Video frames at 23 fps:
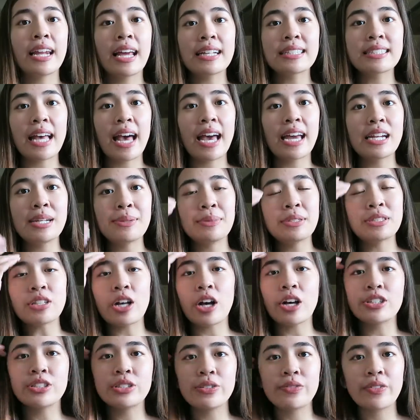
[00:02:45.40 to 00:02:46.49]
next item is
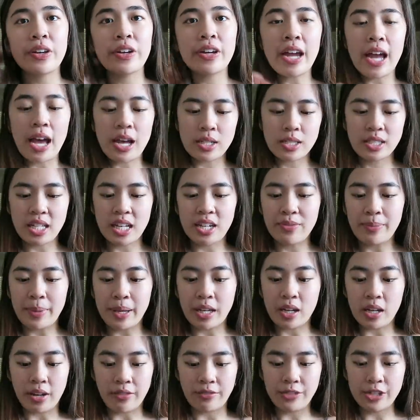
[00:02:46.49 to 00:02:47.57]
also very outside of my
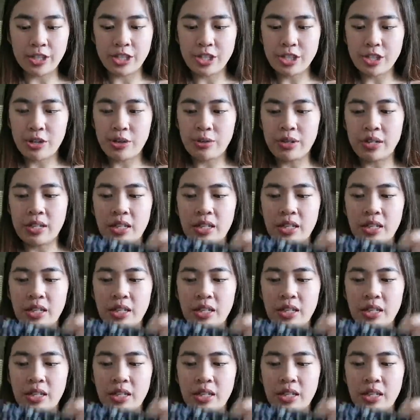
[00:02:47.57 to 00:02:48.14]
comfort zone,